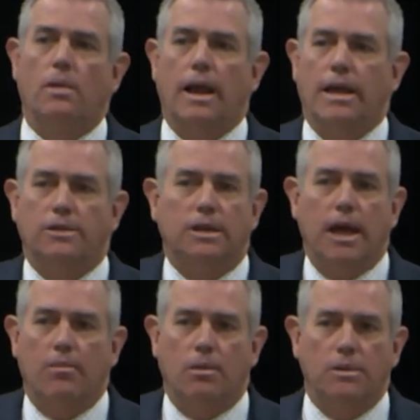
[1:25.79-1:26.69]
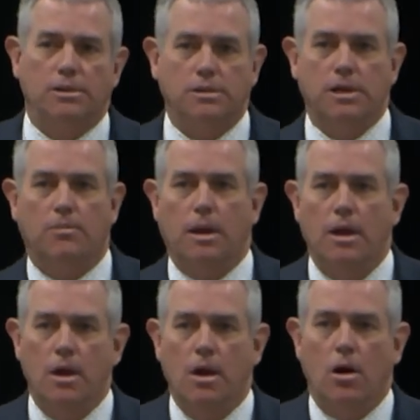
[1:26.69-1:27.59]
the landscape in Mississippi
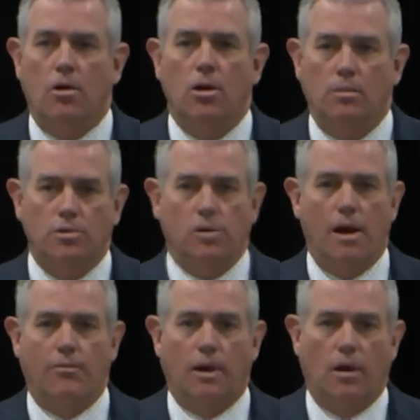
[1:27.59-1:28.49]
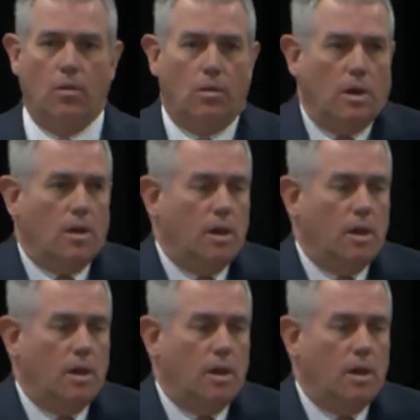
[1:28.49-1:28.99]
on human trafficking.